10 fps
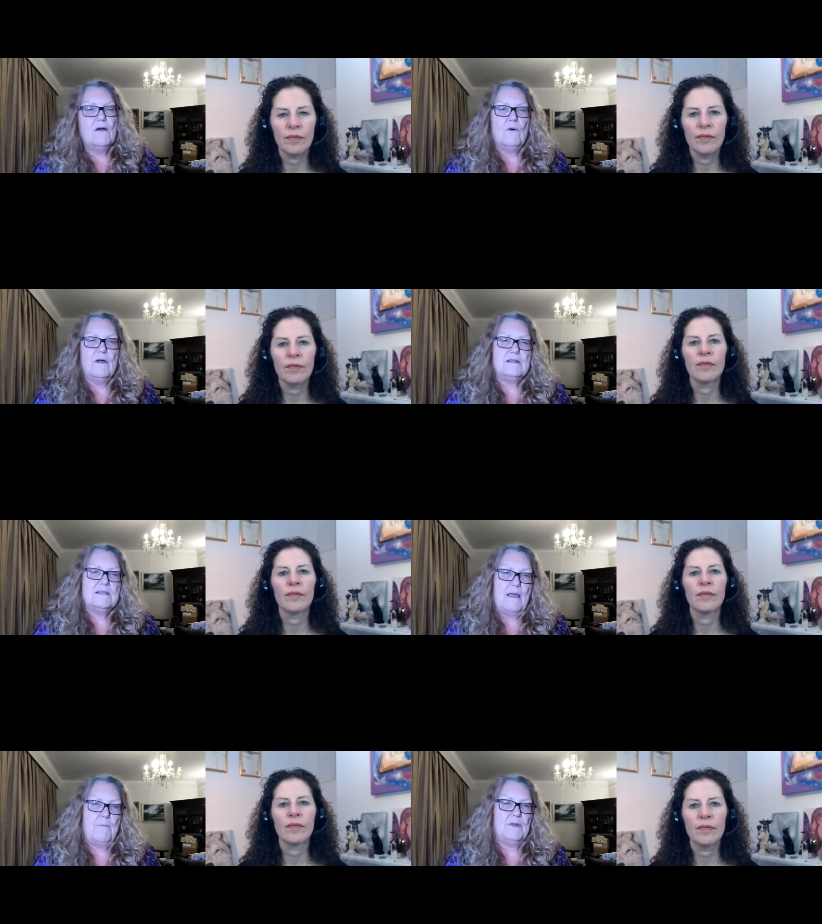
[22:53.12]
Speaker 1: what is
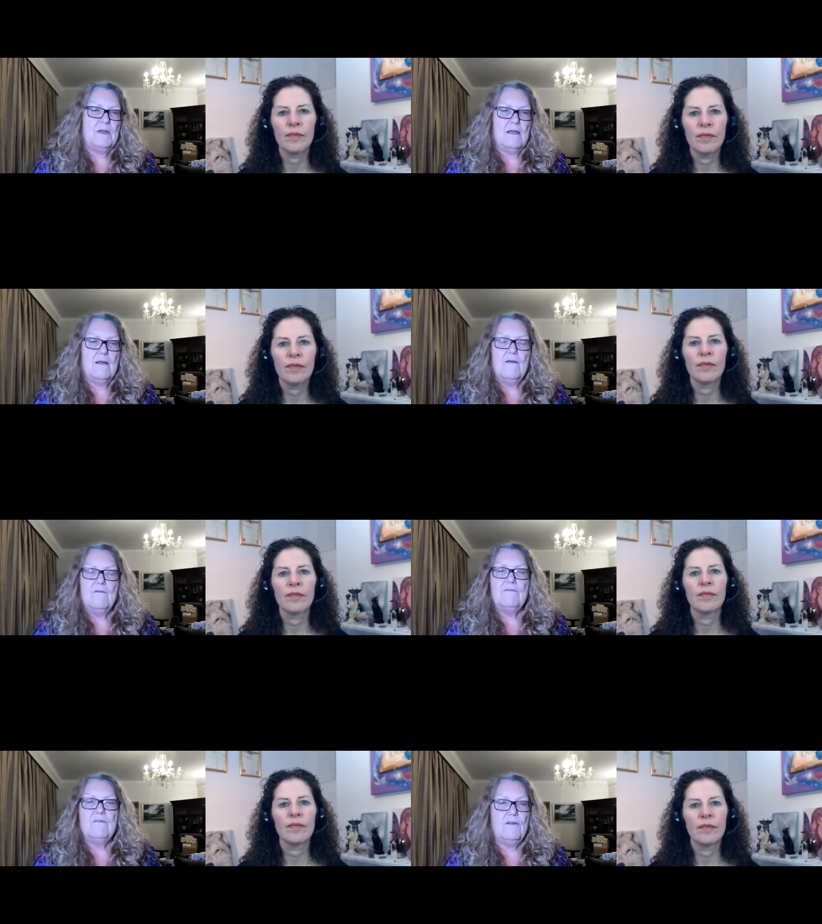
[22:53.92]
happening.
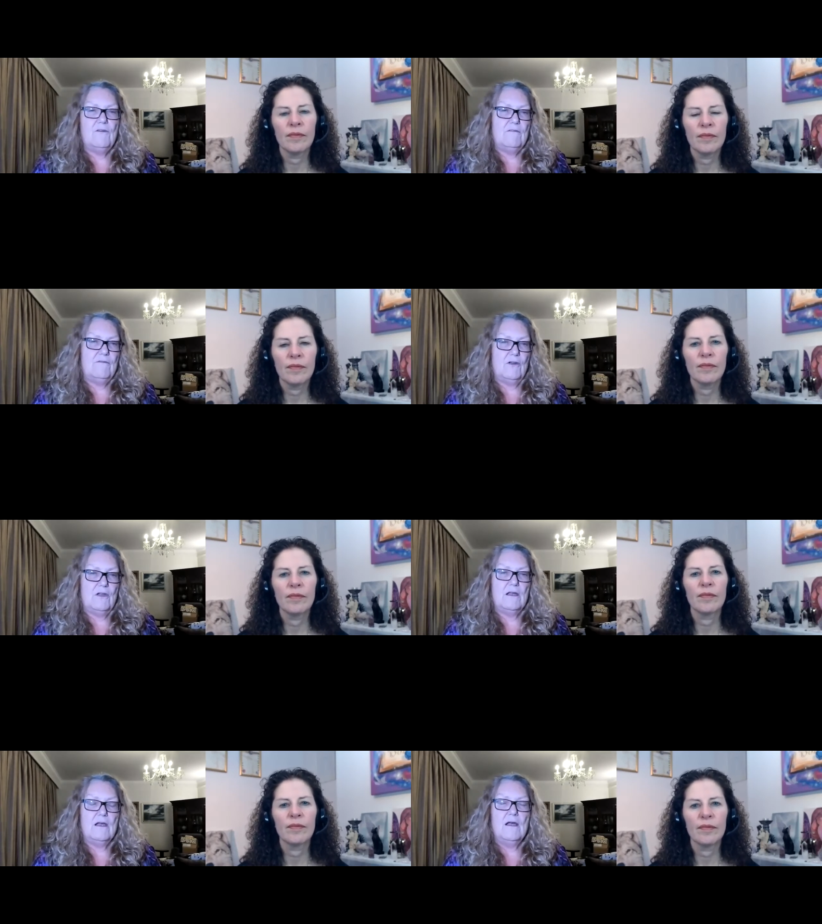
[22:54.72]
Very,
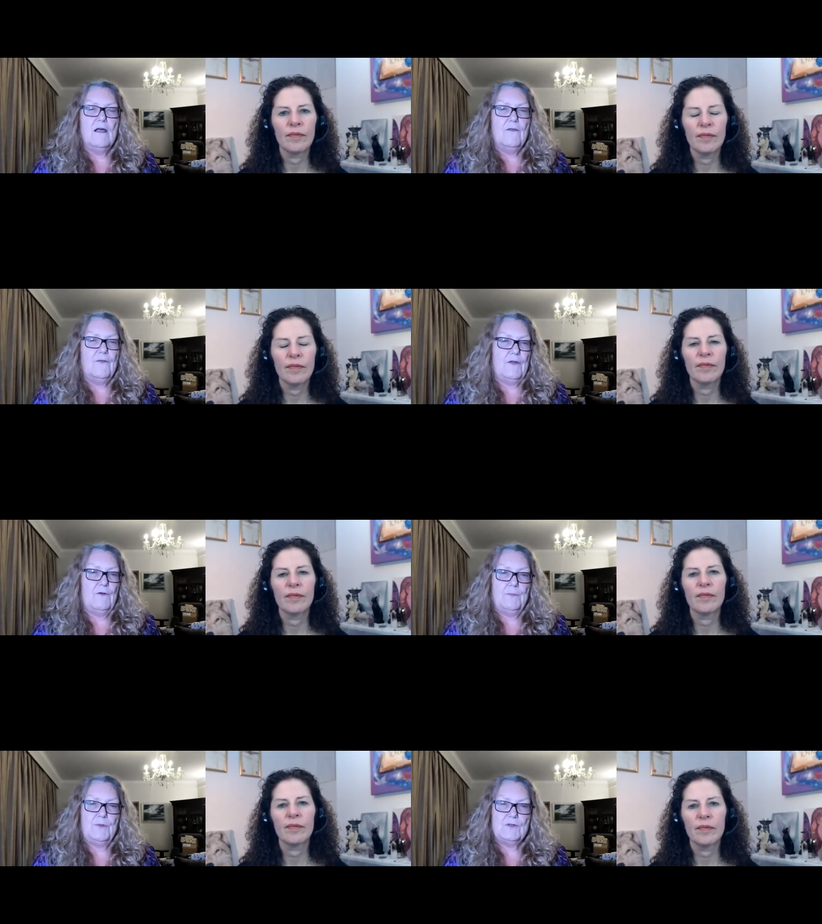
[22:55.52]
very
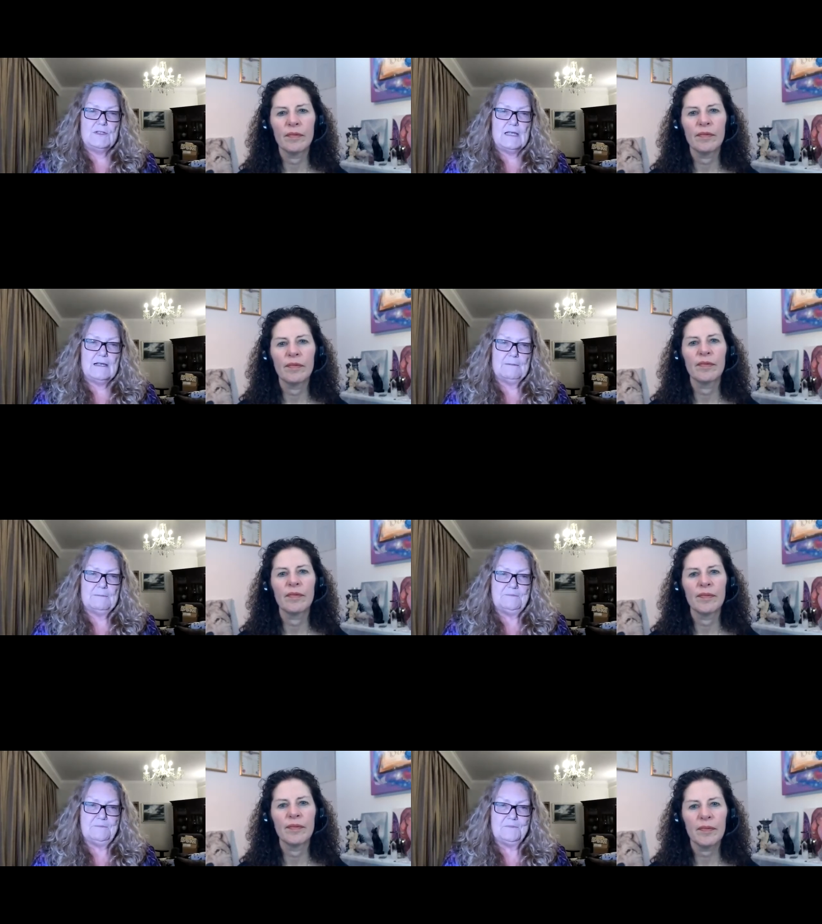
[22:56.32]
therapeutic,
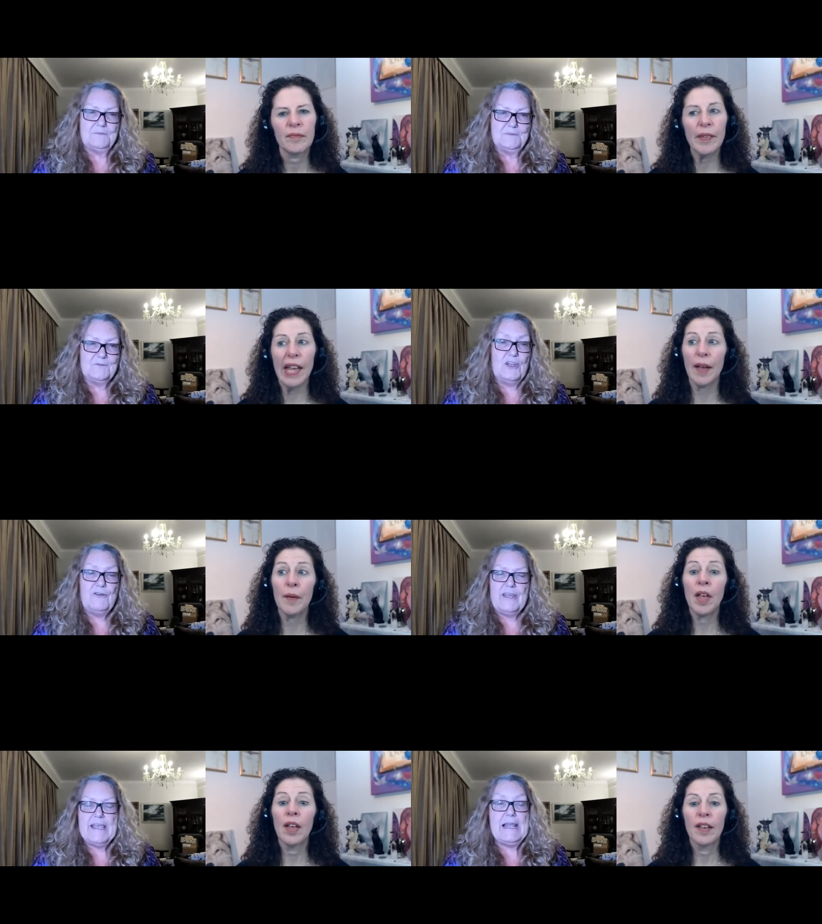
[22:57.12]

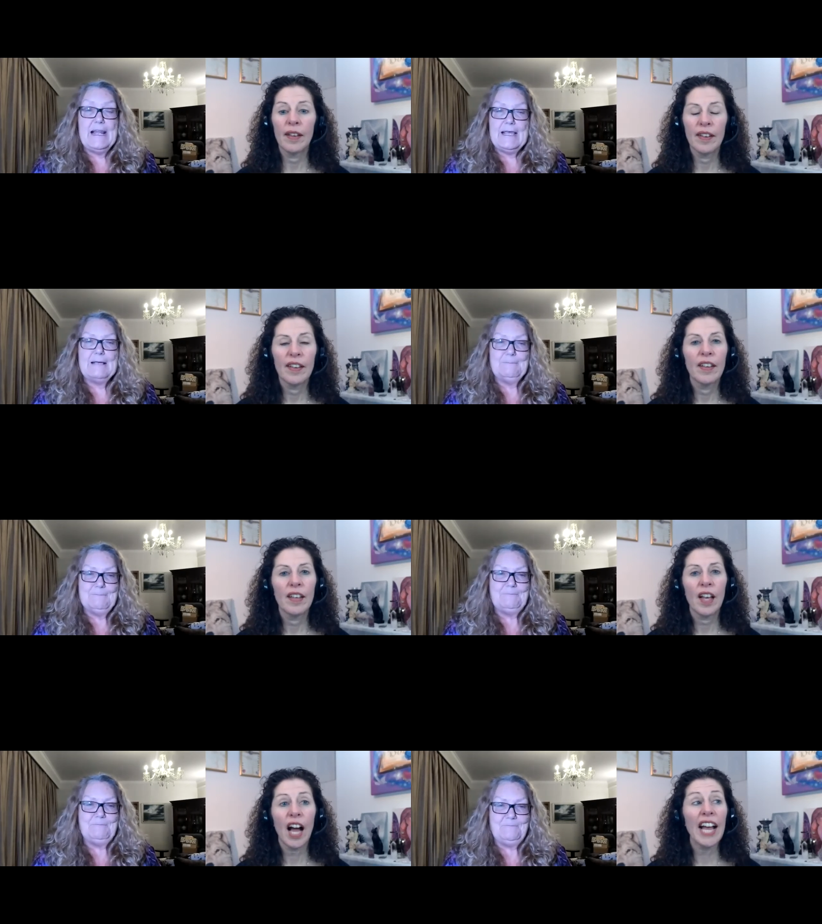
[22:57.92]
very healing.
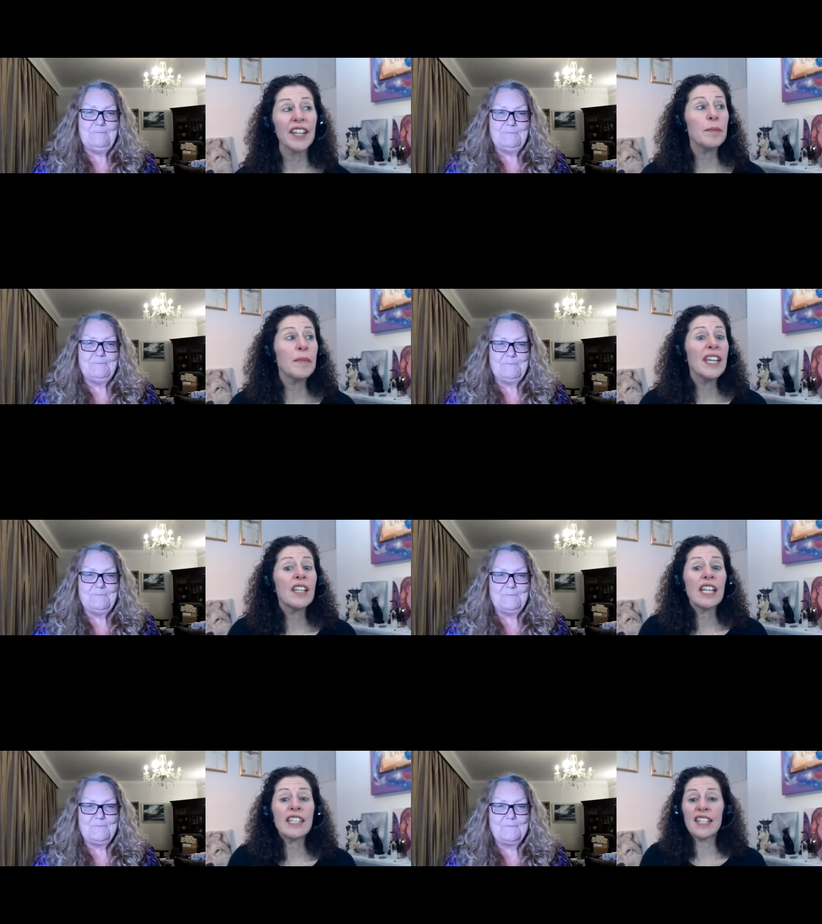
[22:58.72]
Speaker 2: And the
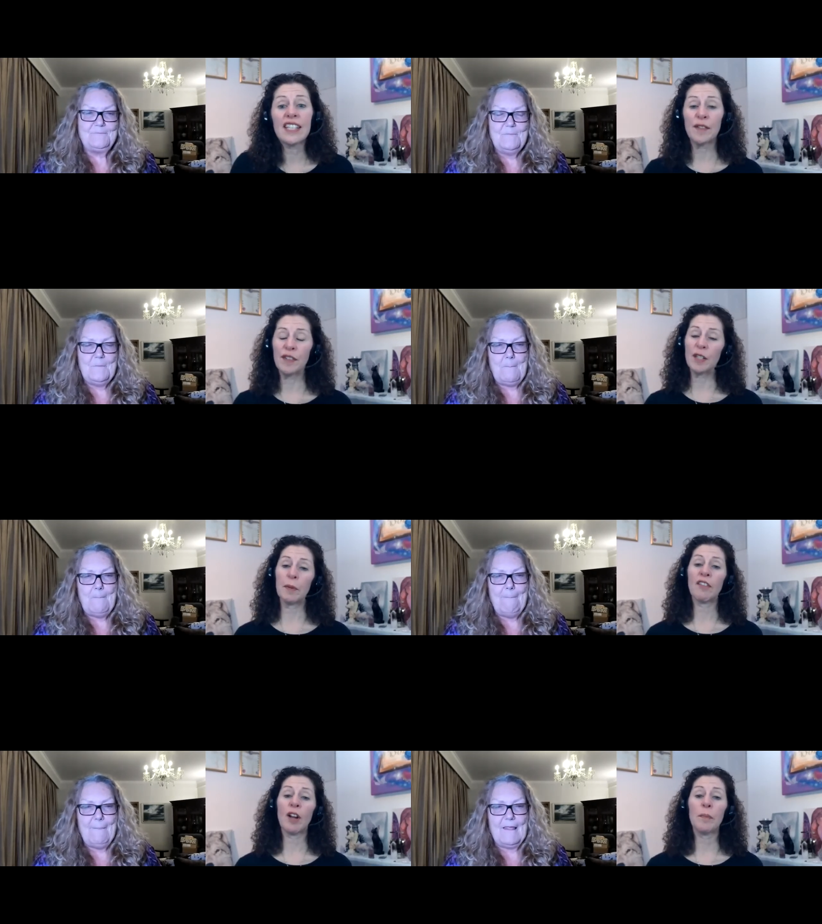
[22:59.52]
mean, it doesn't even need to
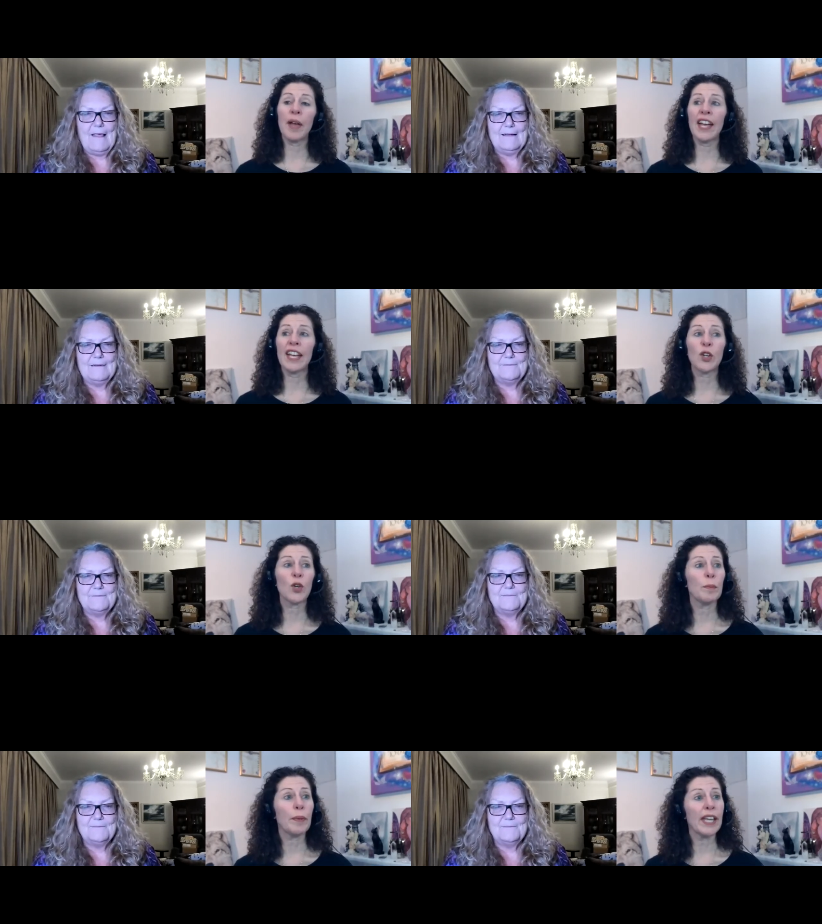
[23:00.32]
be your own pet. It
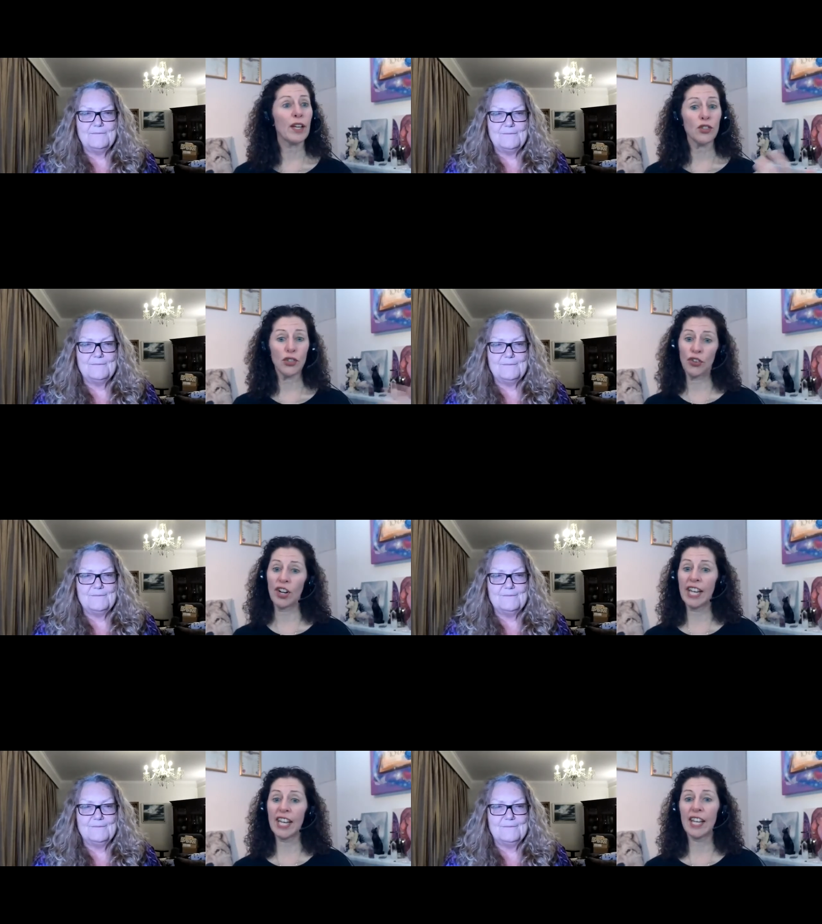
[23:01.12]
could be a
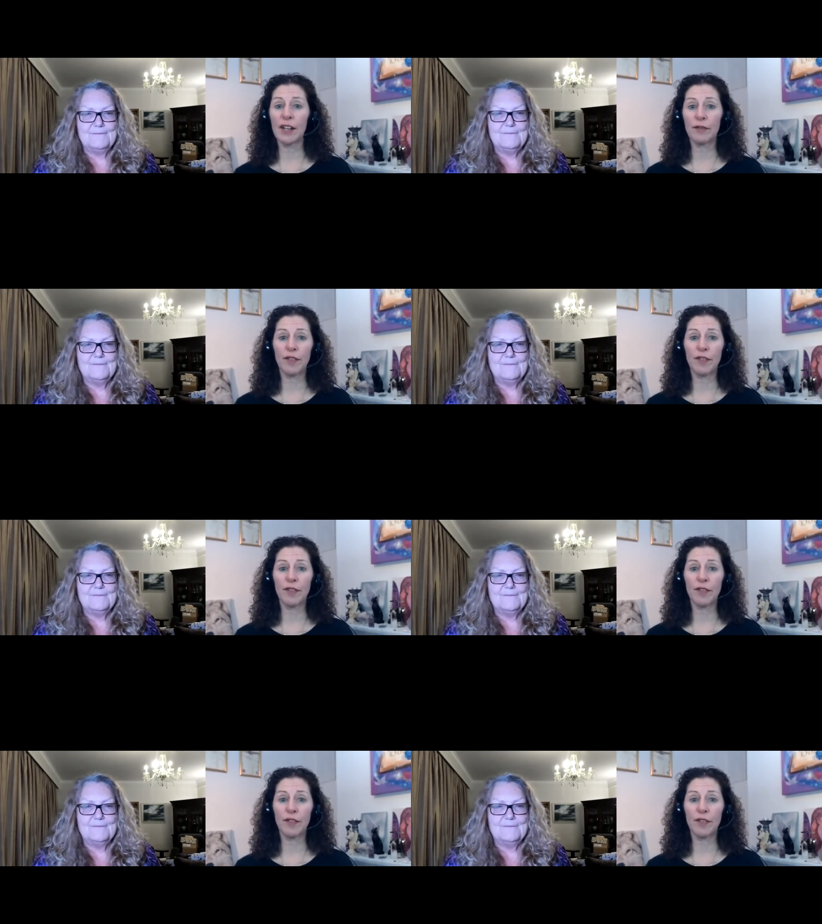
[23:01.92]
tree, a